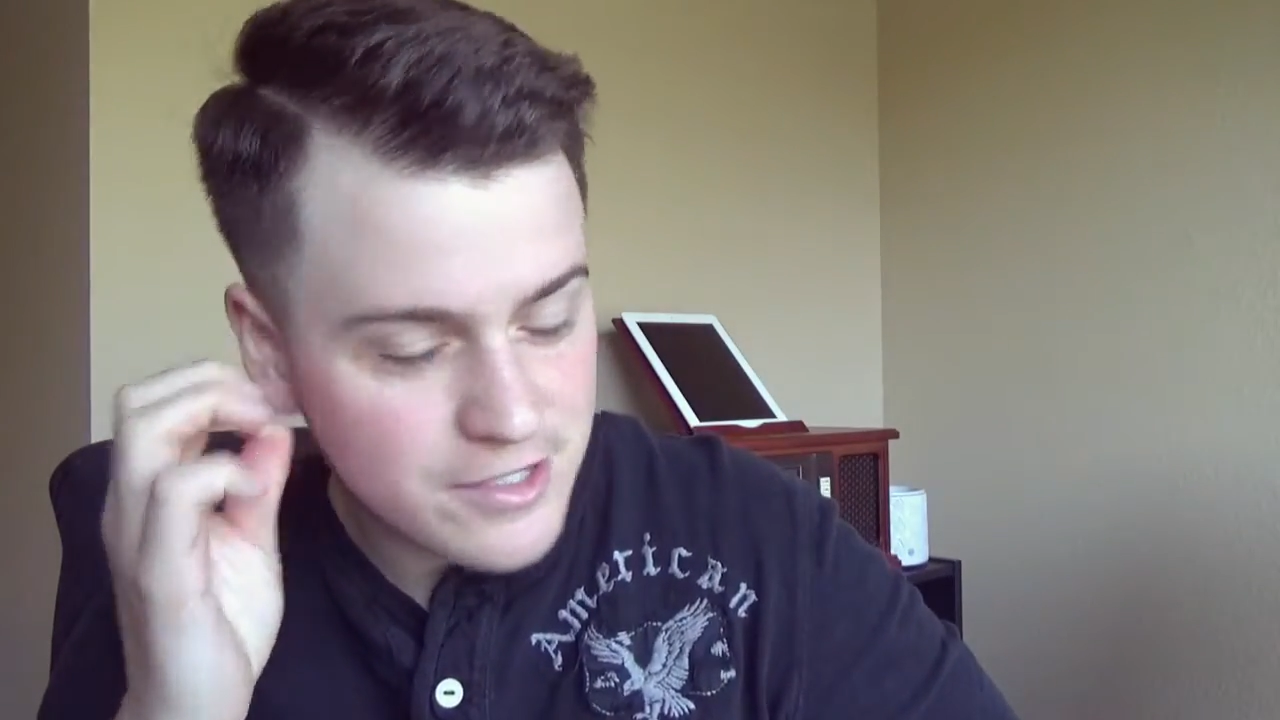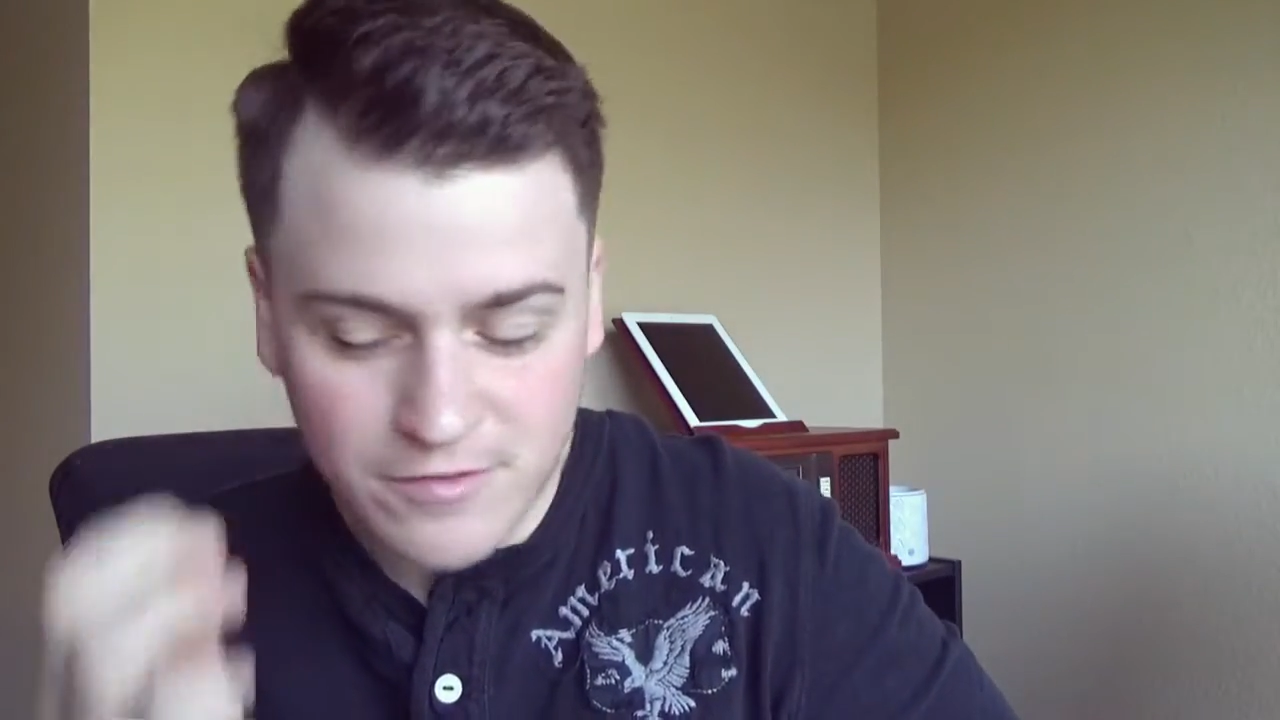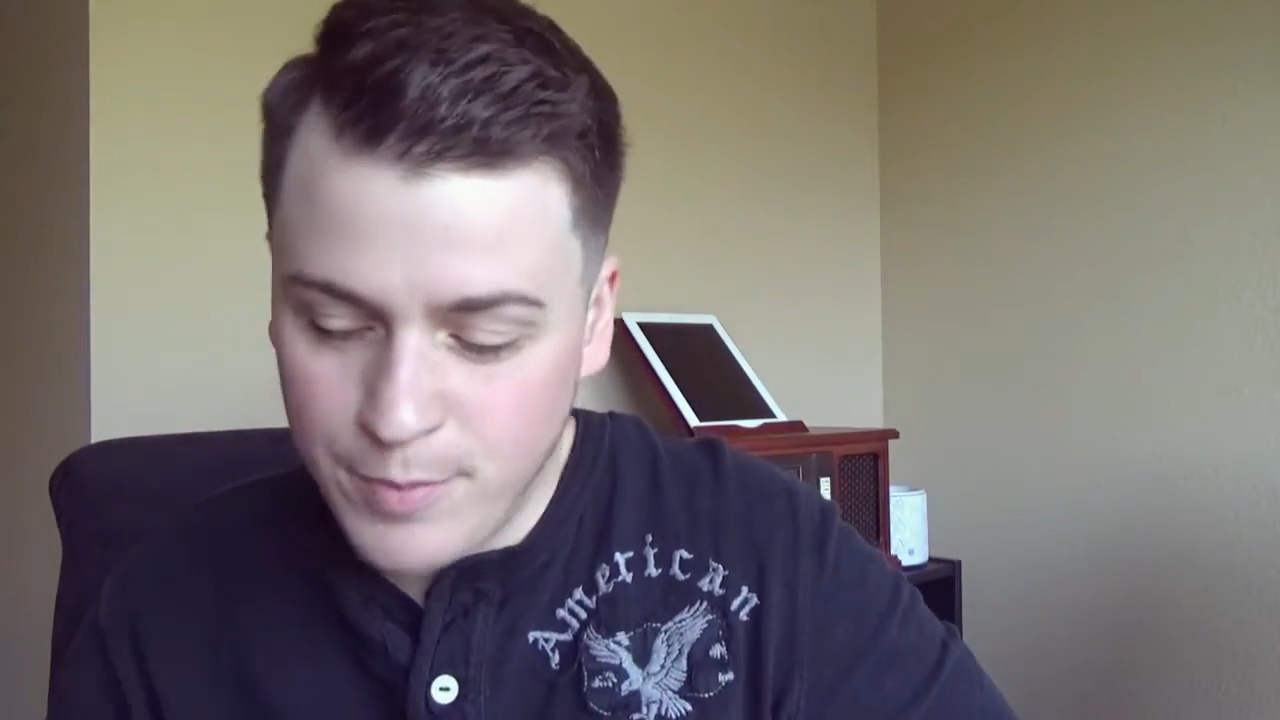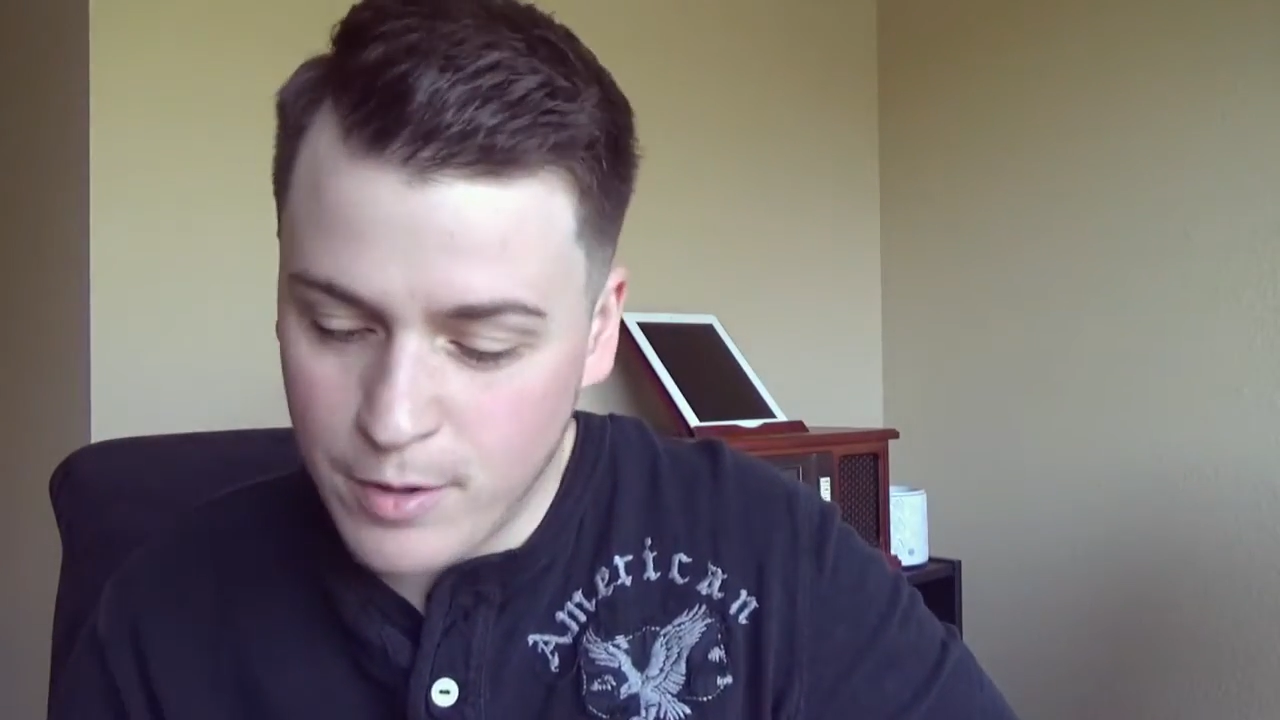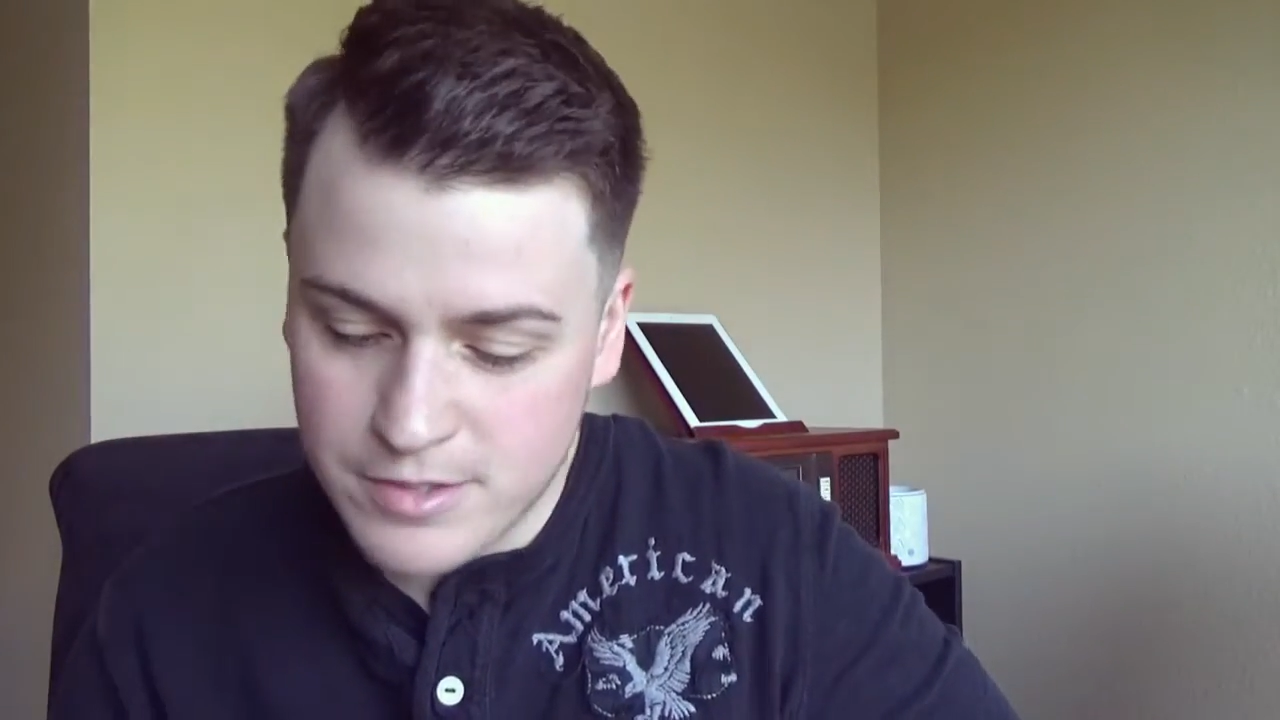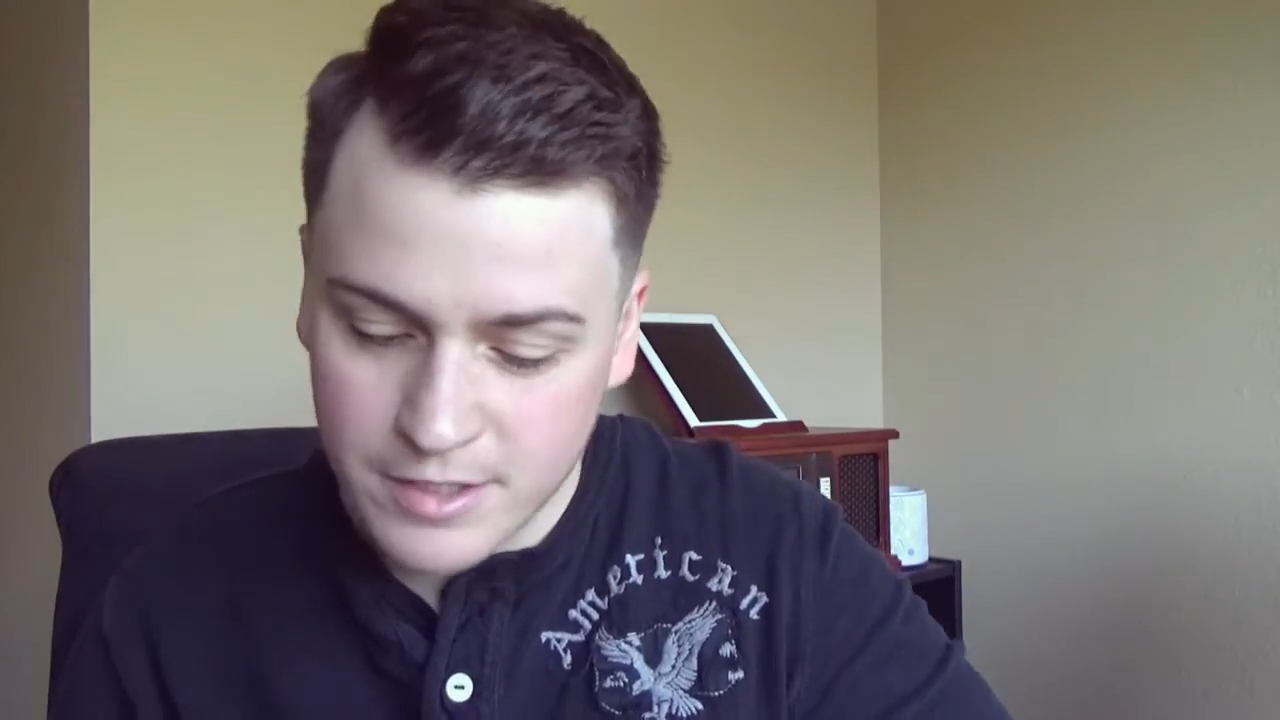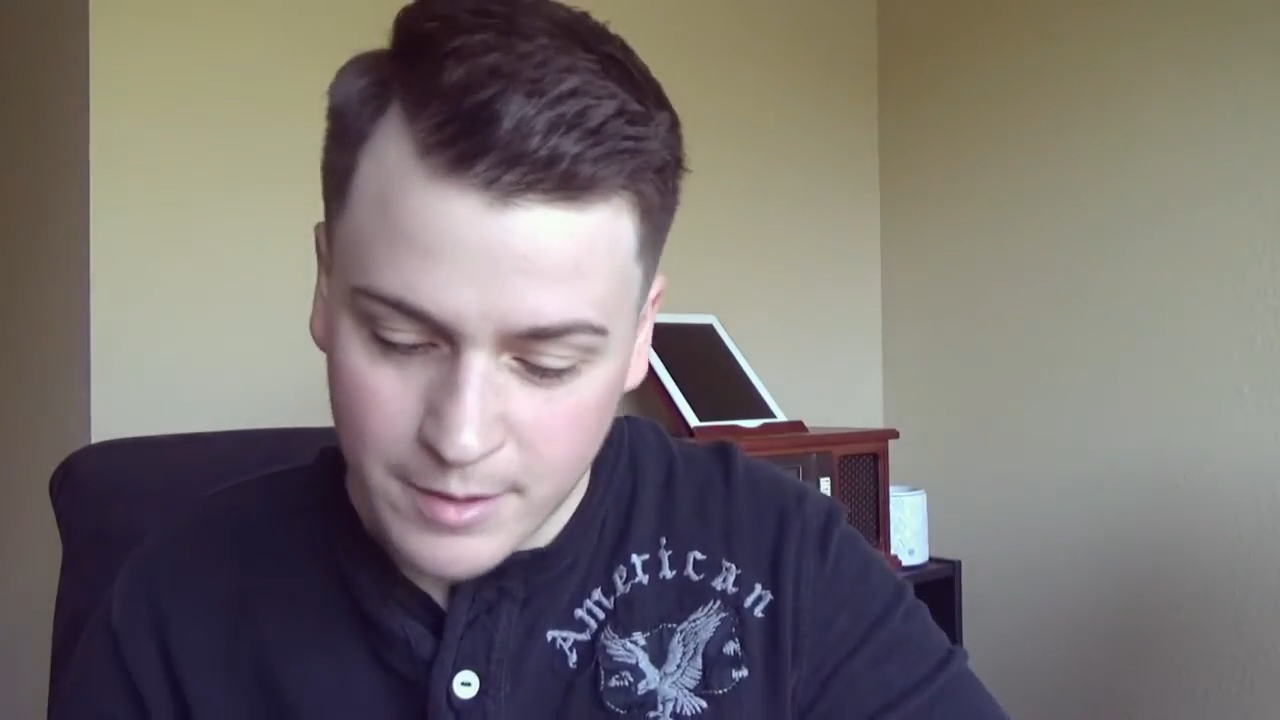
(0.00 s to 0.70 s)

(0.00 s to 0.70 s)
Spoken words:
of posting